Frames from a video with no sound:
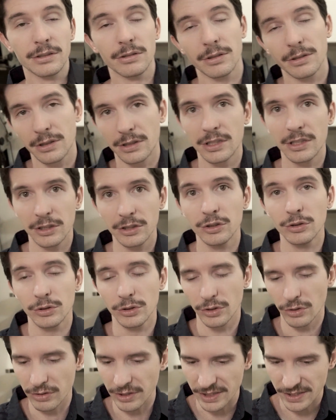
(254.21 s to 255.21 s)
You you
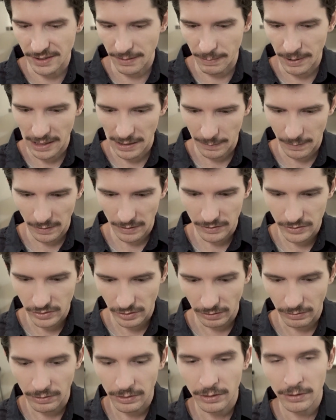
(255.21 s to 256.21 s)
increase the paper.
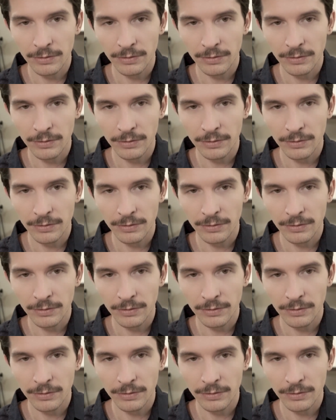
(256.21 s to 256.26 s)
So